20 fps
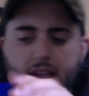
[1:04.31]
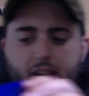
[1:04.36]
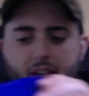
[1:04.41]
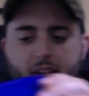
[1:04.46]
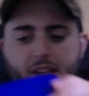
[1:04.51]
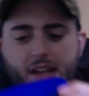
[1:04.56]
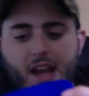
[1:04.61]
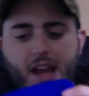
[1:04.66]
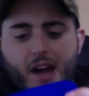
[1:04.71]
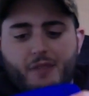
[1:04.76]

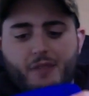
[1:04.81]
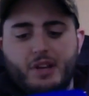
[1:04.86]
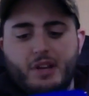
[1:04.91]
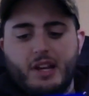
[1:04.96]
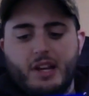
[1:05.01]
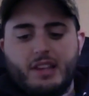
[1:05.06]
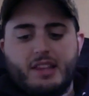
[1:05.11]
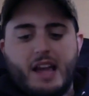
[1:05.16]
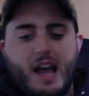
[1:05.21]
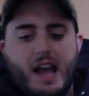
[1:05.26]
Now, if you
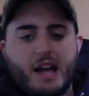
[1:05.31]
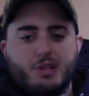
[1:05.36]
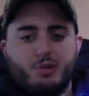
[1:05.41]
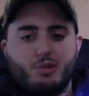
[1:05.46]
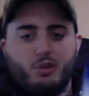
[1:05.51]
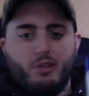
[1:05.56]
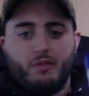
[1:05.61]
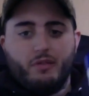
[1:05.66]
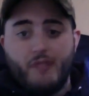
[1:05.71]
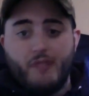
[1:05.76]
get the
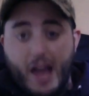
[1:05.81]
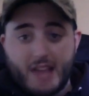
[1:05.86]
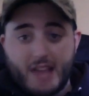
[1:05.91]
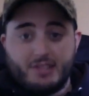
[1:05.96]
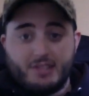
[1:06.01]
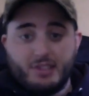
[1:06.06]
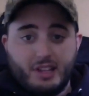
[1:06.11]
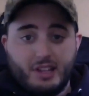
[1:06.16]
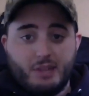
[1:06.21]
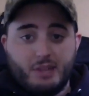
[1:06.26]
actual
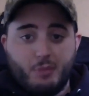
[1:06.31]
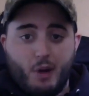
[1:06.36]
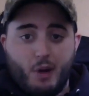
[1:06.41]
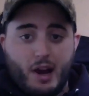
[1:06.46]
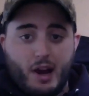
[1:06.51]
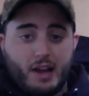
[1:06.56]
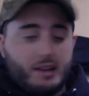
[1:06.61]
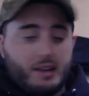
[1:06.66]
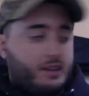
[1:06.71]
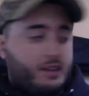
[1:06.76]
Vaseline
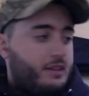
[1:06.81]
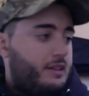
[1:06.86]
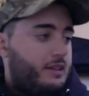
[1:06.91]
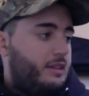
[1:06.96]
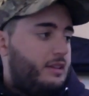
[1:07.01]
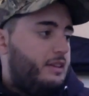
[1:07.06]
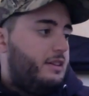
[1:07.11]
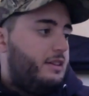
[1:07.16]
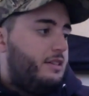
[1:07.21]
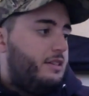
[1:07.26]
brand,
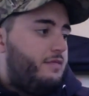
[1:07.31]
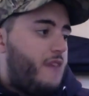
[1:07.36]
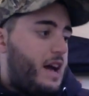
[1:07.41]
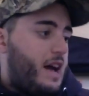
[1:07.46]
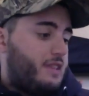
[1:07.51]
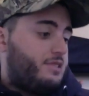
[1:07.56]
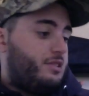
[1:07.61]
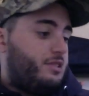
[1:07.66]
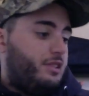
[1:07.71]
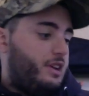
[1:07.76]

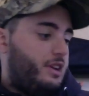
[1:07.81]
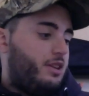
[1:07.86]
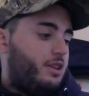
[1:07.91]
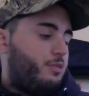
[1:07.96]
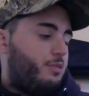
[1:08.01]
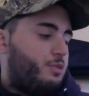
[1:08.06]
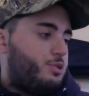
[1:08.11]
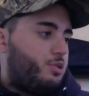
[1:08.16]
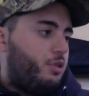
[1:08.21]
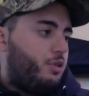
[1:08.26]
Vaseline or
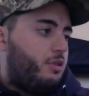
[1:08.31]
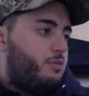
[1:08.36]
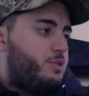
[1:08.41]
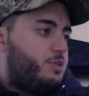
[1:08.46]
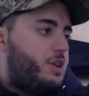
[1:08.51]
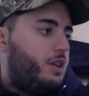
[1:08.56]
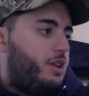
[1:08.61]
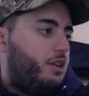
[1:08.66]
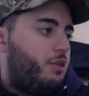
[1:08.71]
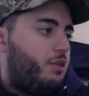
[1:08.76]
petroleum
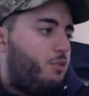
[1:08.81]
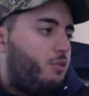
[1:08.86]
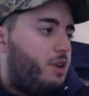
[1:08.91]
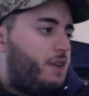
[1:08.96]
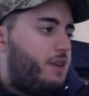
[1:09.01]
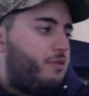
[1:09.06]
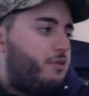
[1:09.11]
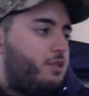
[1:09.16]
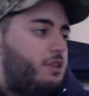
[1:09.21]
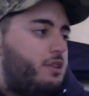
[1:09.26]
jelly or
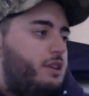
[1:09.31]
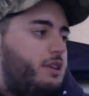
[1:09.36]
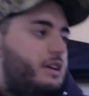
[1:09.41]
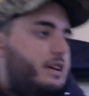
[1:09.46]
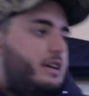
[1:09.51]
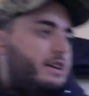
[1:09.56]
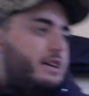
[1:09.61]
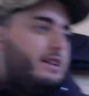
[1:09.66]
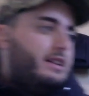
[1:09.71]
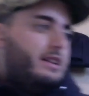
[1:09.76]
whatever,
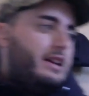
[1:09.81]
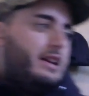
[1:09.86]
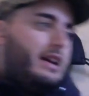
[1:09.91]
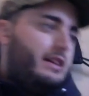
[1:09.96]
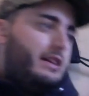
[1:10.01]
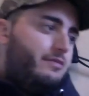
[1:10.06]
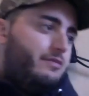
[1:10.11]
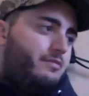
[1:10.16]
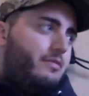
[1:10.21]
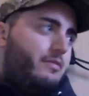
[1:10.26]

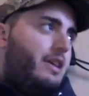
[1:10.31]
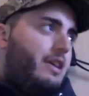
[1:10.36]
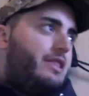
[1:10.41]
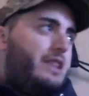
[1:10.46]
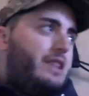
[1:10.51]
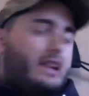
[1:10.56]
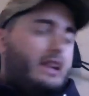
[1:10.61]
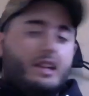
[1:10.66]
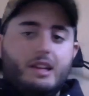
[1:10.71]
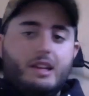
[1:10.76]
I
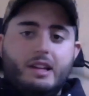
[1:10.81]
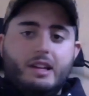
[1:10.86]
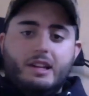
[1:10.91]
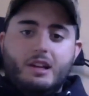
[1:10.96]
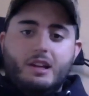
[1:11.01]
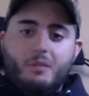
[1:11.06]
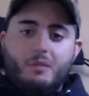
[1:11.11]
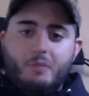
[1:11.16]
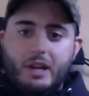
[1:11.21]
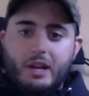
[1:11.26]
think it ended
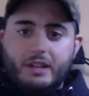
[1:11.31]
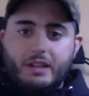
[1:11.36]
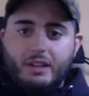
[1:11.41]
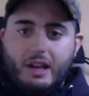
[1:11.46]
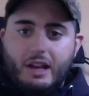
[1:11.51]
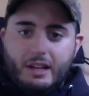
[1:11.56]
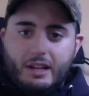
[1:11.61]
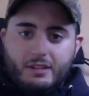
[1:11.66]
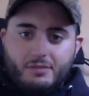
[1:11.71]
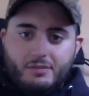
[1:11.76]
up being
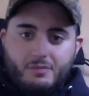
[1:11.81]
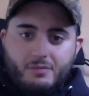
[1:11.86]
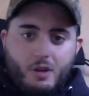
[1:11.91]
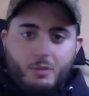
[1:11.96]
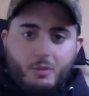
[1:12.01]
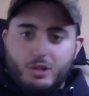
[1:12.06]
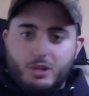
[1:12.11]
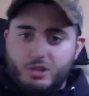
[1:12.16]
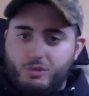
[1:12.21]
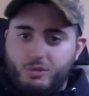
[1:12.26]
like
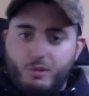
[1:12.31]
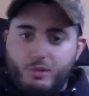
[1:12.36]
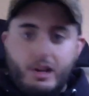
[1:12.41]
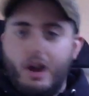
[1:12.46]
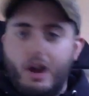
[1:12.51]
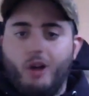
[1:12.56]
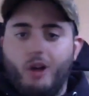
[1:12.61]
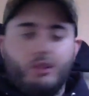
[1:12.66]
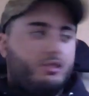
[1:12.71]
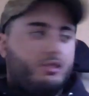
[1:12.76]
almost
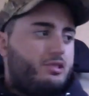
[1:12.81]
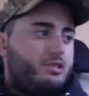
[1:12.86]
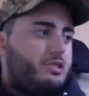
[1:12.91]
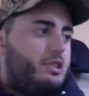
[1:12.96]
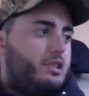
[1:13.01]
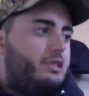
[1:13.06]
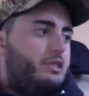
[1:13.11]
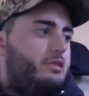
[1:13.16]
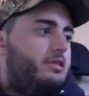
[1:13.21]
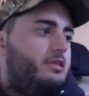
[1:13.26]
$3.
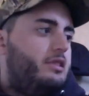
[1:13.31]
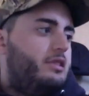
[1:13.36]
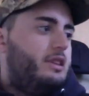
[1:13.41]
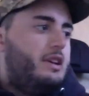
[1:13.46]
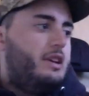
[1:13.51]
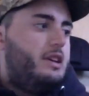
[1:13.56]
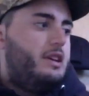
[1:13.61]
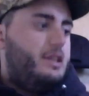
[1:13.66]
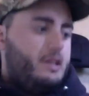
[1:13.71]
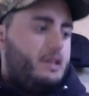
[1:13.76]
So
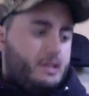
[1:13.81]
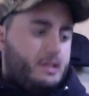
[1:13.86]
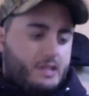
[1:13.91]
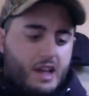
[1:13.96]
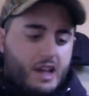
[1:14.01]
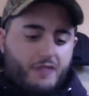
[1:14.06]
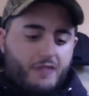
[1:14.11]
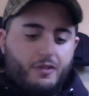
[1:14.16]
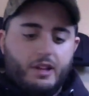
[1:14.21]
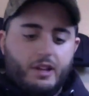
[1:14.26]

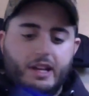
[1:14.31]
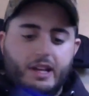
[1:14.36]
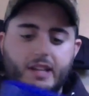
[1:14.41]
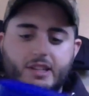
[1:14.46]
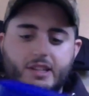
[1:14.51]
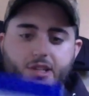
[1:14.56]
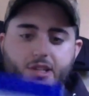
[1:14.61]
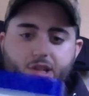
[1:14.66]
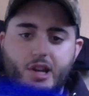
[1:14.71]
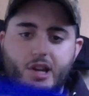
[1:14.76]
definitely get
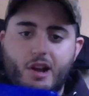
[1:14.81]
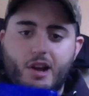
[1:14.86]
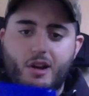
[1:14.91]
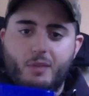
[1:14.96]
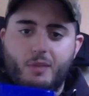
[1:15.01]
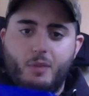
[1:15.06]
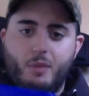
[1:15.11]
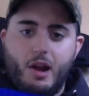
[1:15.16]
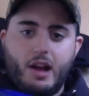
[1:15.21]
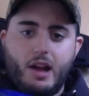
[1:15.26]
the
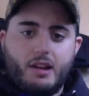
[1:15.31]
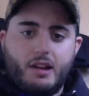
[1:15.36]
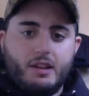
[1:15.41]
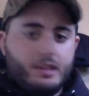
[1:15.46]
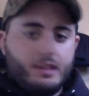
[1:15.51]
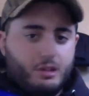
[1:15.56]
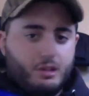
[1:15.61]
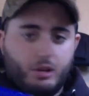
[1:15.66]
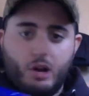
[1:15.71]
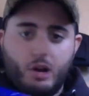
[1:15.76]
generic brand.
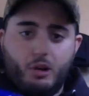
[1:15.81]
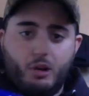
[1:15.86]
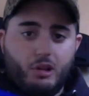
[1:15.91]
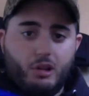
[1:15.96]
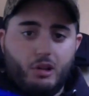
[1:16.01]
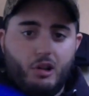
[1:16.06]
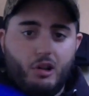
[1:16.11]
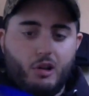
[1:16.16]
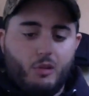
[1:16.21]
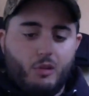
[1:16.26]
It'll go a
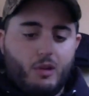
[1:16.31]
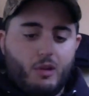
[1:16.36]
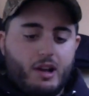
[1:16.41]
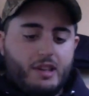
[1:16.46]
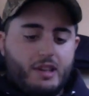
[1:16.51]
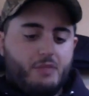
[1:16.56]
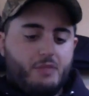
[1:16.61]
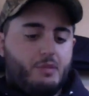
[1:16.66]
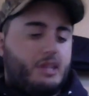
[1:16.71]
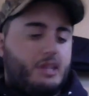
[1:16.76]
long way,
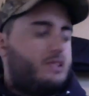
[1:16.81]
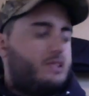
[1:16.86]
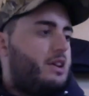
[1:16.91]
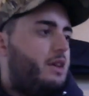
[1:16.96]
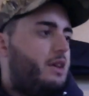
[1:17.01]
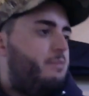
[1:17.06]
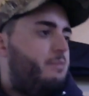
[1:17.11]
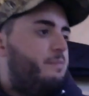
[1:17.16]
the big tub.